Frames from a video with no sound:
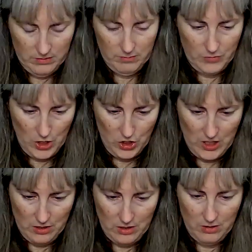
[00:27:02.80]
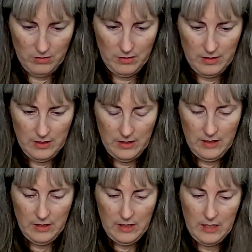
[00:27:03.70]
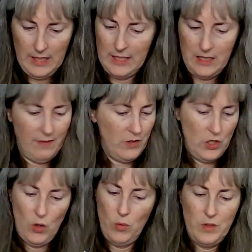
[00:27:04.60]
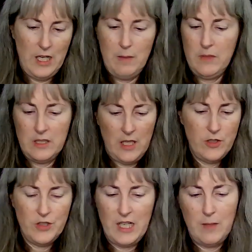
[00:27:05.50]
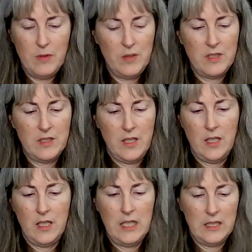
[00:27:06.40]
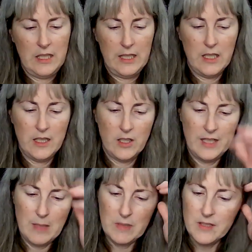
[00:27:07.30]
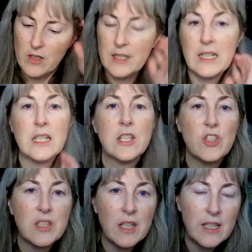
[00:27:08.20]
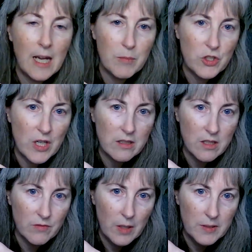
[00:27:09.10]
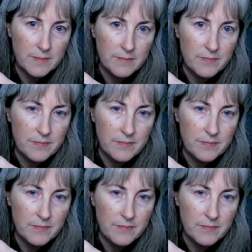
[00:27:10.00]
project. I have no name, designer name. It was a kit that I got on Amazon, and it's just like an abstract sunflower.